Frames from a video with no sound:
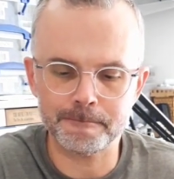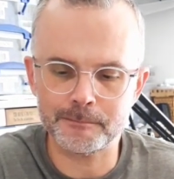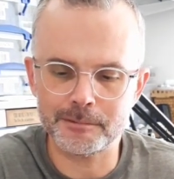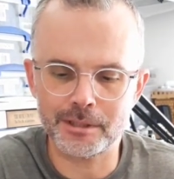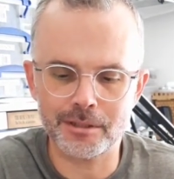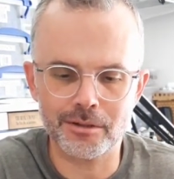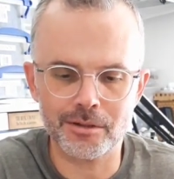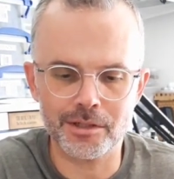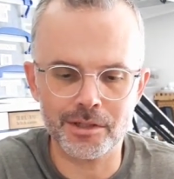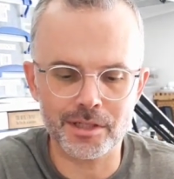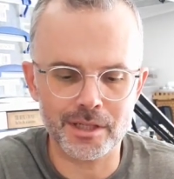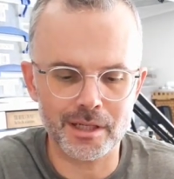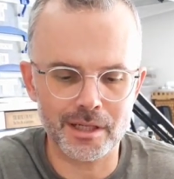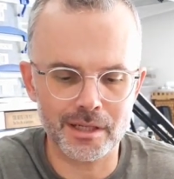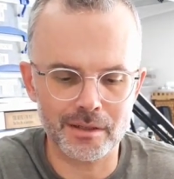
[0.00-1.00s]
I've got to
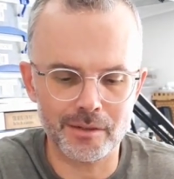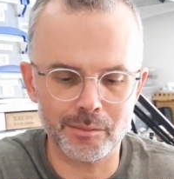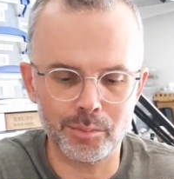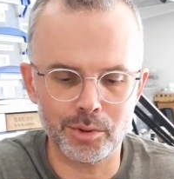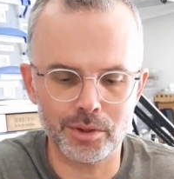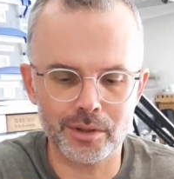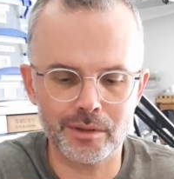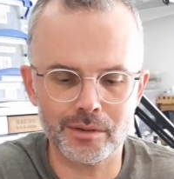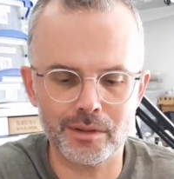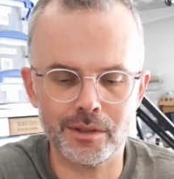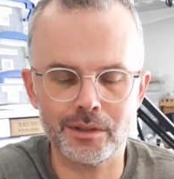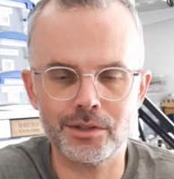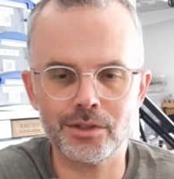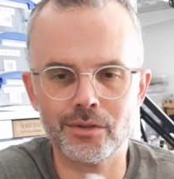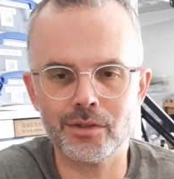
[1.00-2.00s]
say, the book
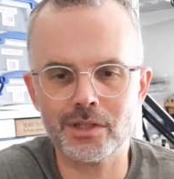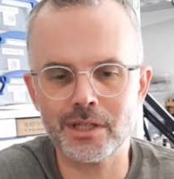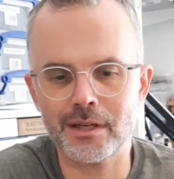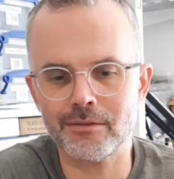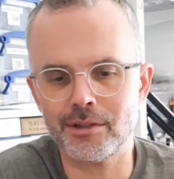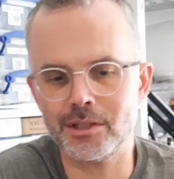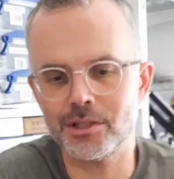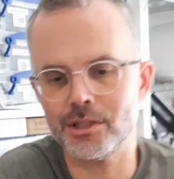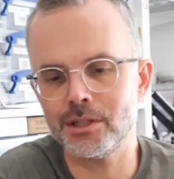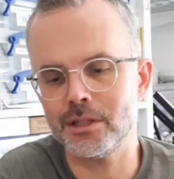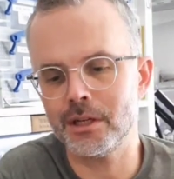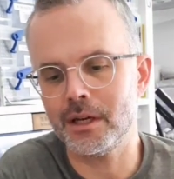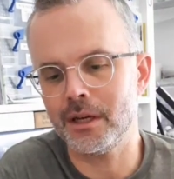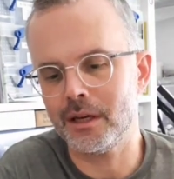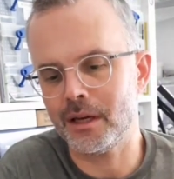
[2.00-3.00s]
that John Savage
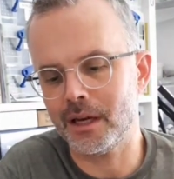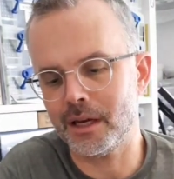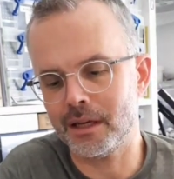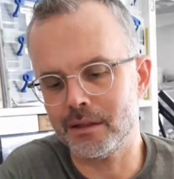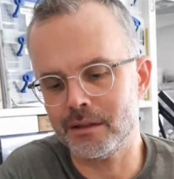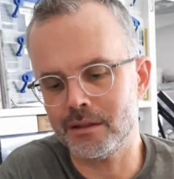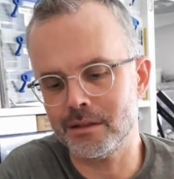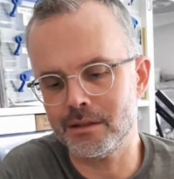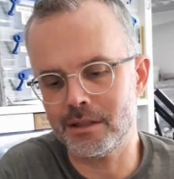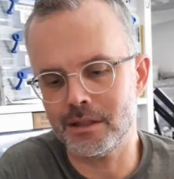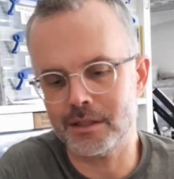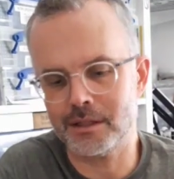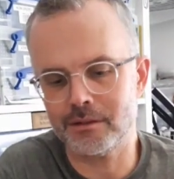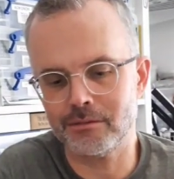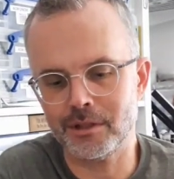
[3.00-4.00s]
and
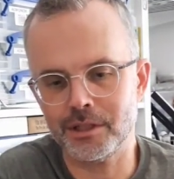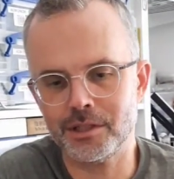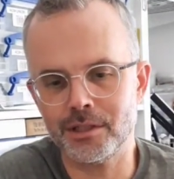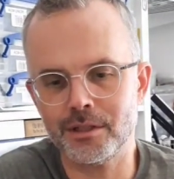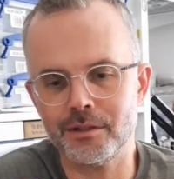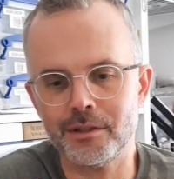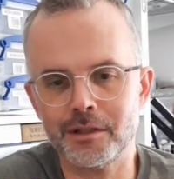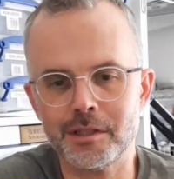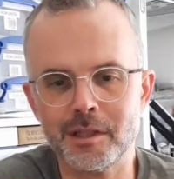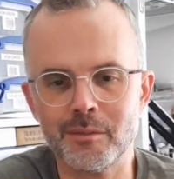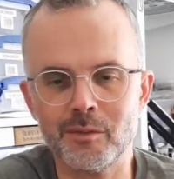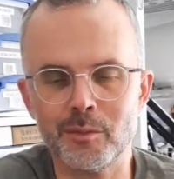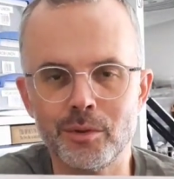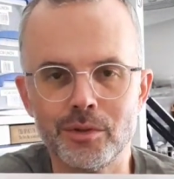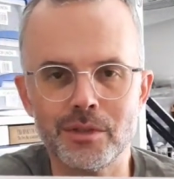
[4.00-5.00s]
uh, Richard and the team
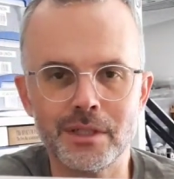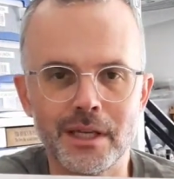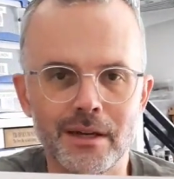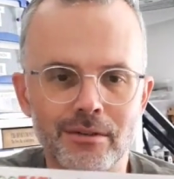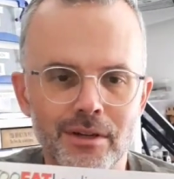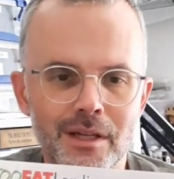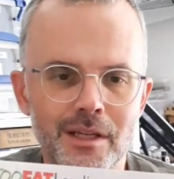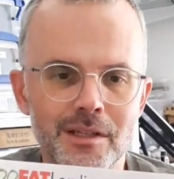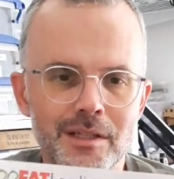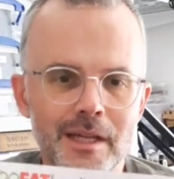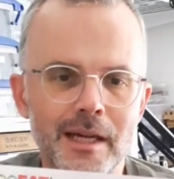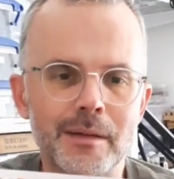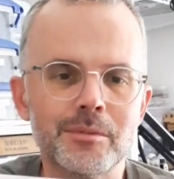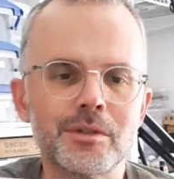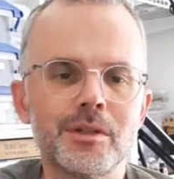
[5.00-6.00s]
have put together is
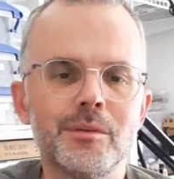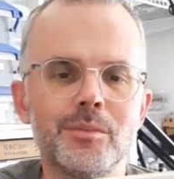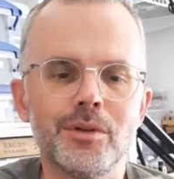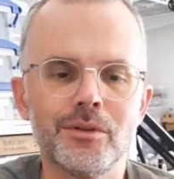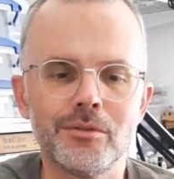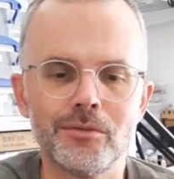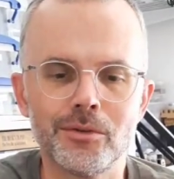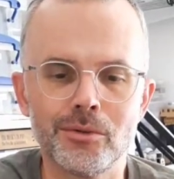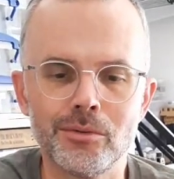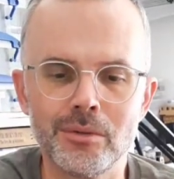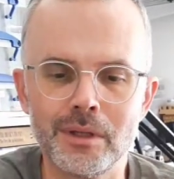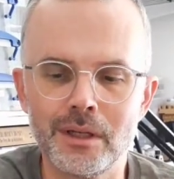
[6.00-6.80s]
absolutely beautiful.